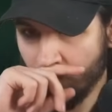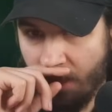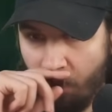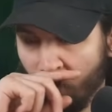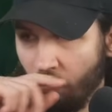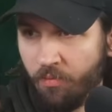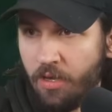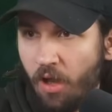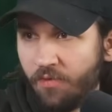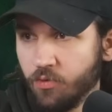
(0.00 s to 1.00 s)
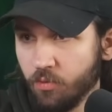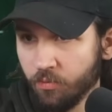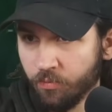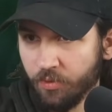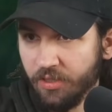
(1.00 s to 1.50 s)
Okay, we're already off to a
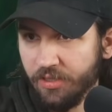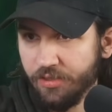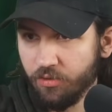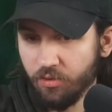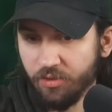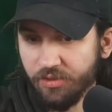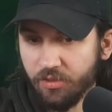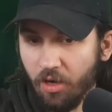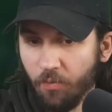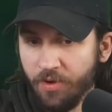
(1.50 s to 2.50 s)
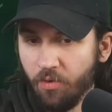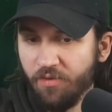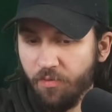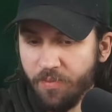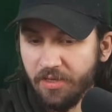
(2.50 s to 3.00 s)
really good start. We don't
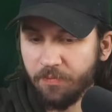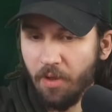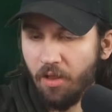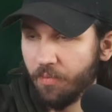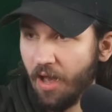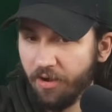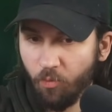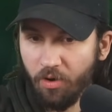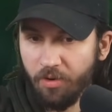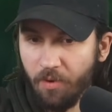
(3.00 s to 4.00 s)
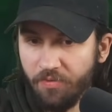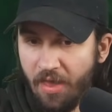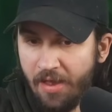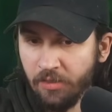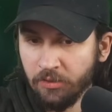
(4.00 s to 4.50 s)
have a big spell. I'm kind of worried about
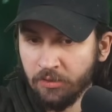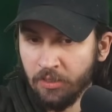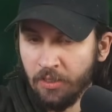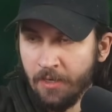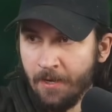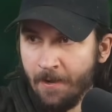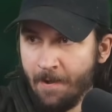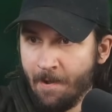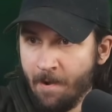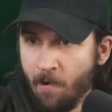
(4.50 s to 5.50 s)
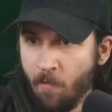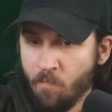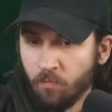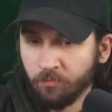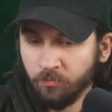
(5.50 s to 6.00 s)
that.
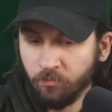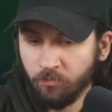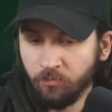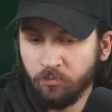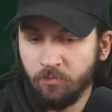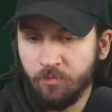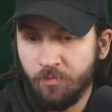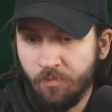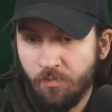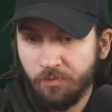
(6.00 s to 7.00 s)
Hmm.